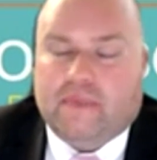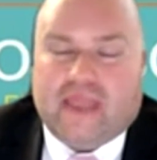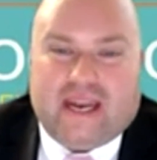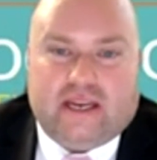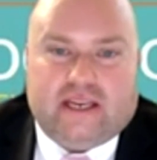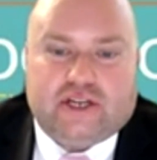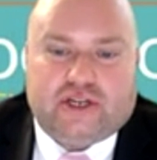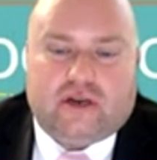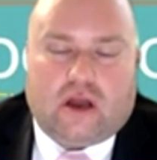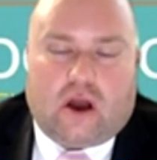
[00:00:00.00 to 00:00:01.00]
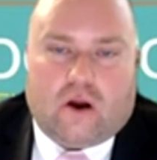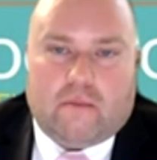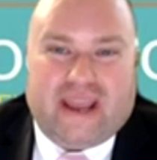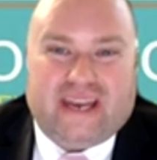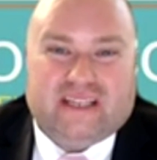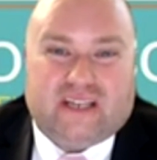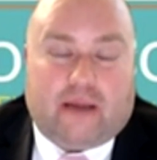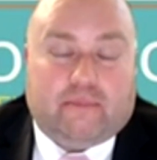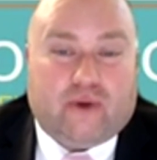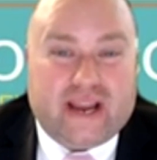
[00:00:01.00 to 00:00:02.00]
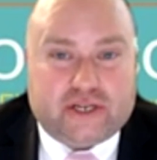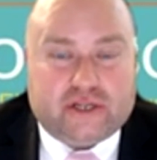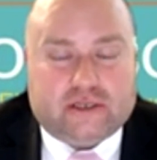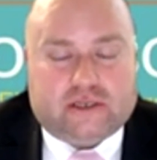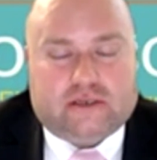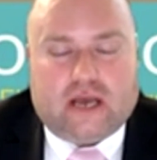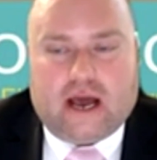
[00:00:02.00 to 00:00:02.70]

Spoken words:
In addition, our maintenance and operations